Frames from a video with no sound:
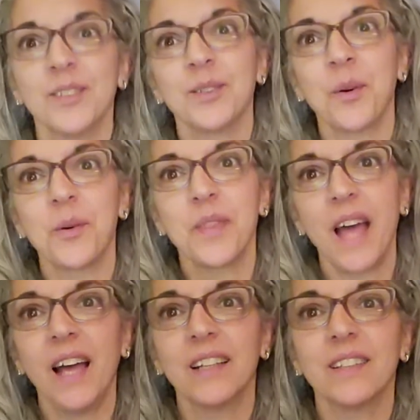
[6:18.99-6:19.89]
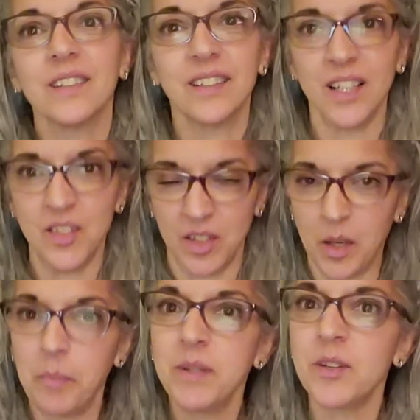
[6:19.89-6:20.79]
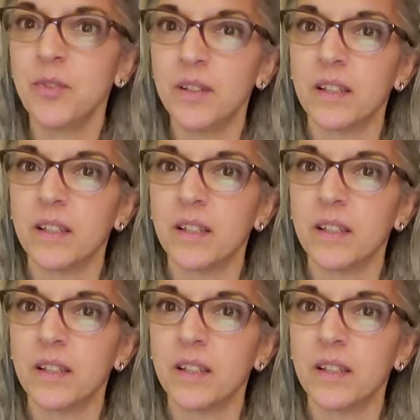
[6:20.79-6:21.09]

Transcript: so that is a little bit different than